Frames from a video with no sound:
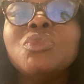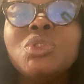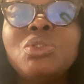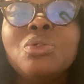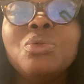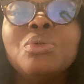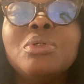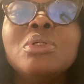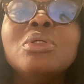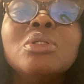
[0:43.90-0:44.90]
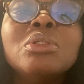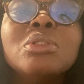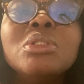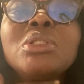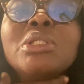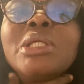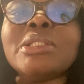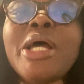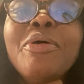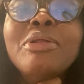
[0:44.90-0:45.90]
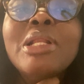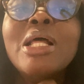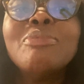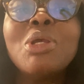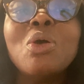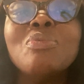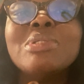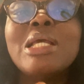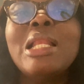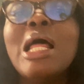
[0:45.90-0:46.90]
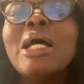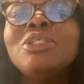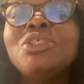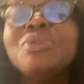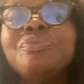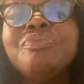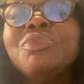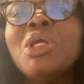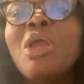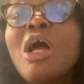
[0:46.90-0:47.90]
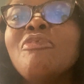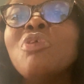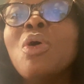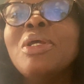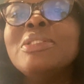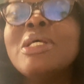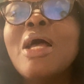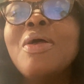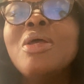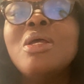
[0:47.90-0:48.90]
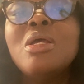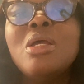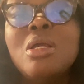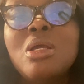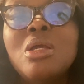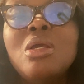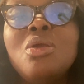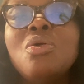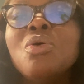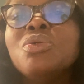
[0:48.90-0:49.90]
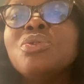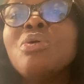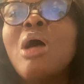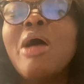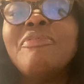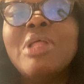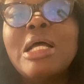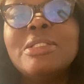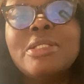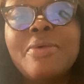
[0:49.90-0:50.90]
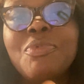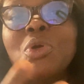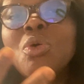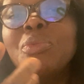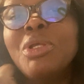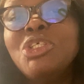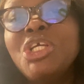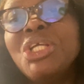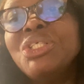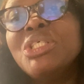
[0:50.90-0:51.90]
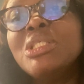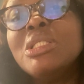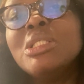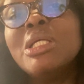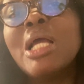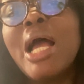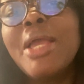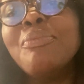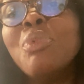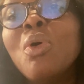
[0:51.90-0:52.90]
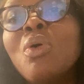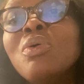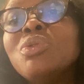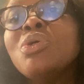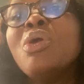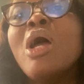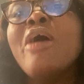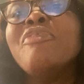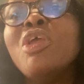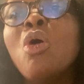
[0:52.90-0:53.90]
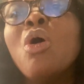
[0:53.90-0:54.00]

So the thyroid gland becomes enlarged, so you have goiter. You also have that there will be changes in the eyeball, so you have the